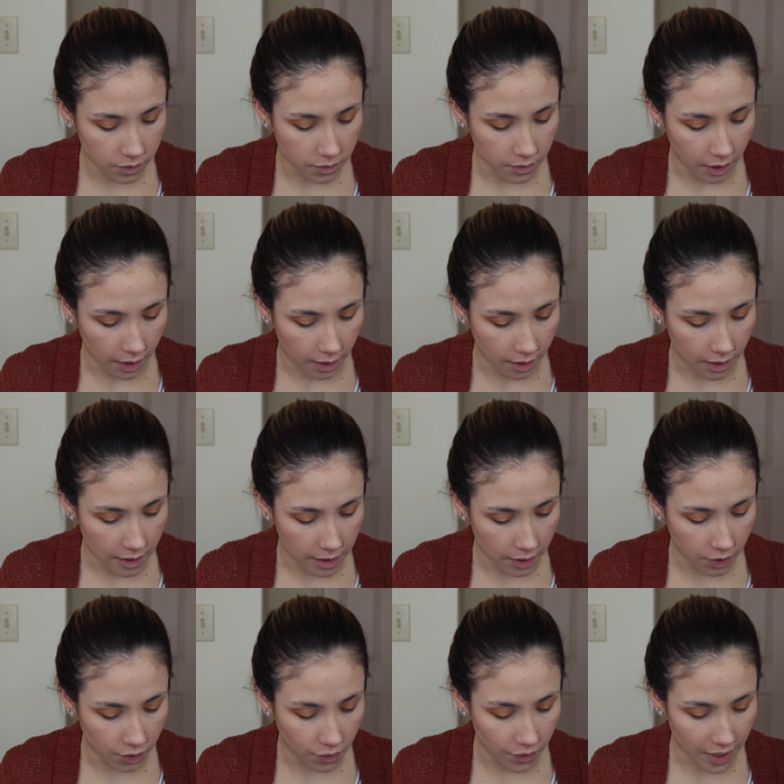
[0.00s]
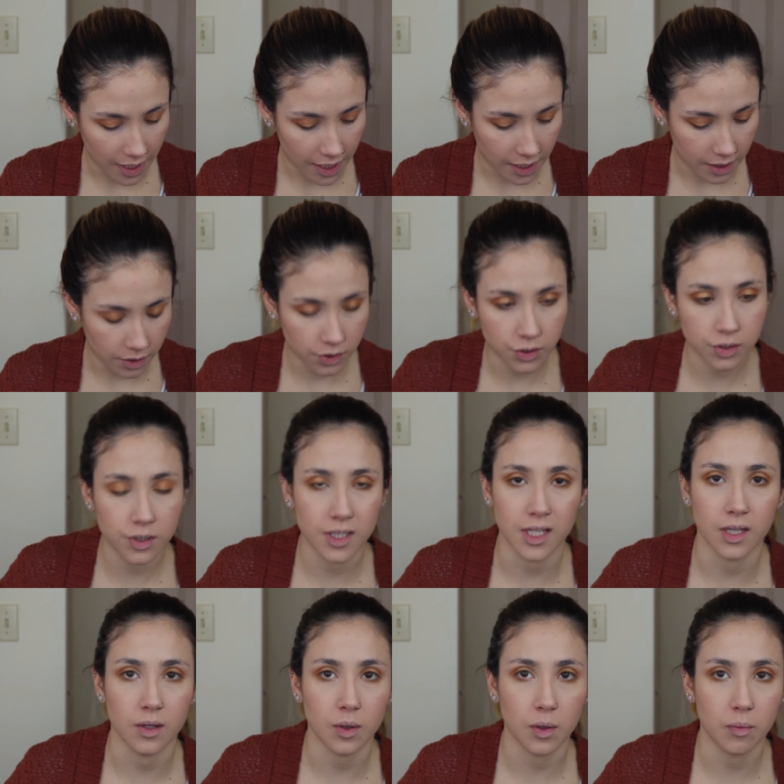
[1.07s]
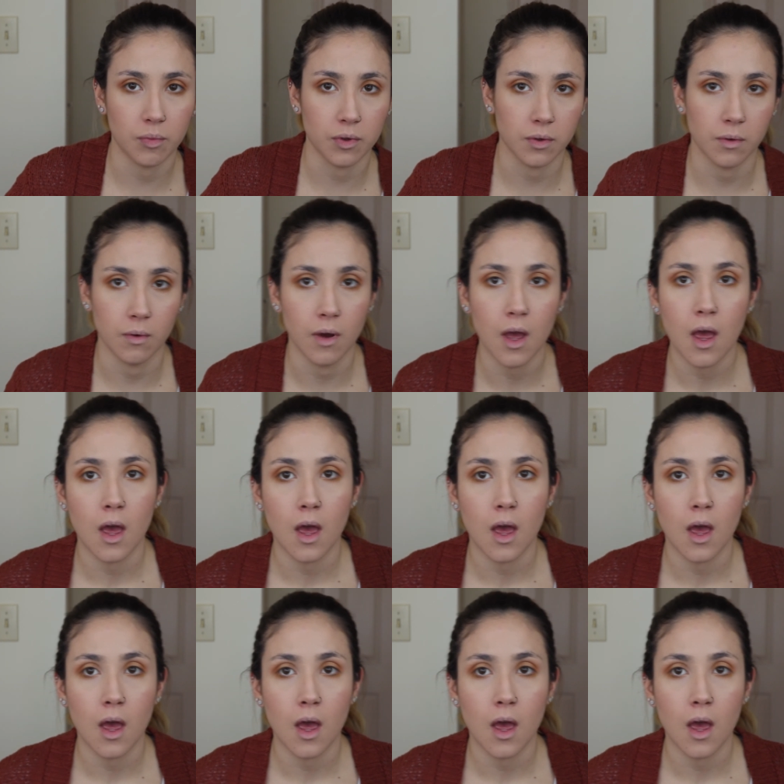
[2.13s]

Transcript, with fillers: to like a kind of greenish teal blue.